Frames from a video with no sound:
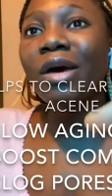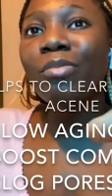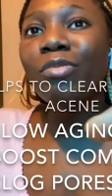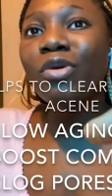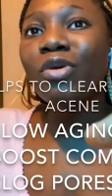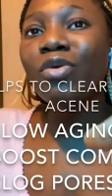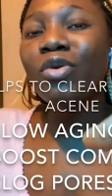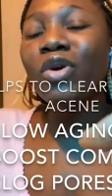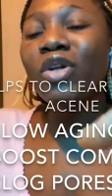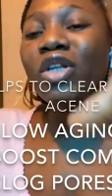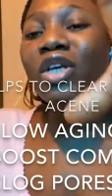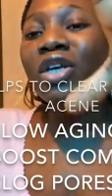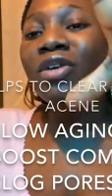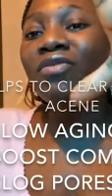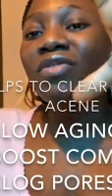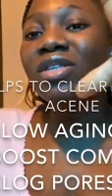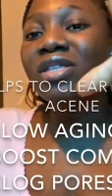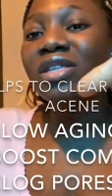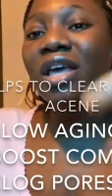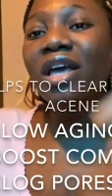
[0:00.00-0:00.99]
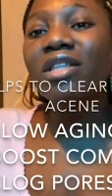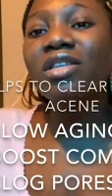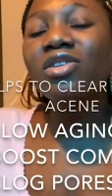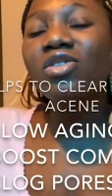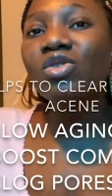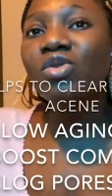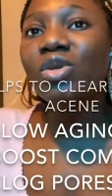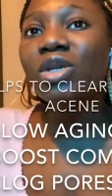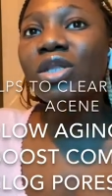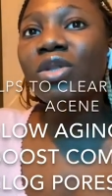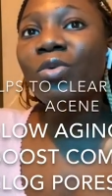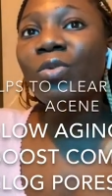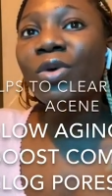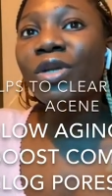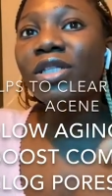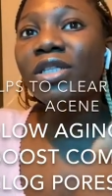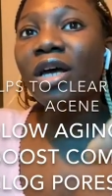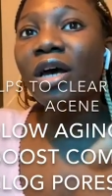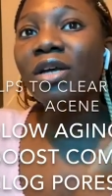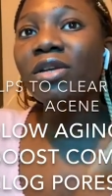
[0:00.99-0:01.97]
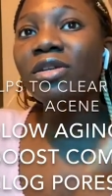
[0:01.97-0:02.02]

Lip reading: period. If it's getting during the winter,